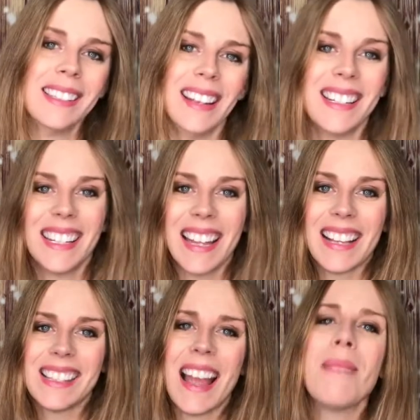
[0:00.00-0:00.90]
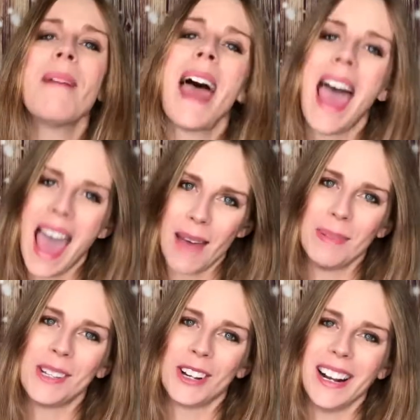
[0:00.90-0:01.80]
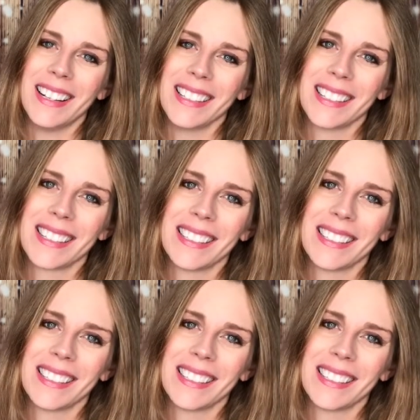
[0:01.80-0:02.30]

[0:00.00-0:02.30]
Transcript: Until next time, happy trails.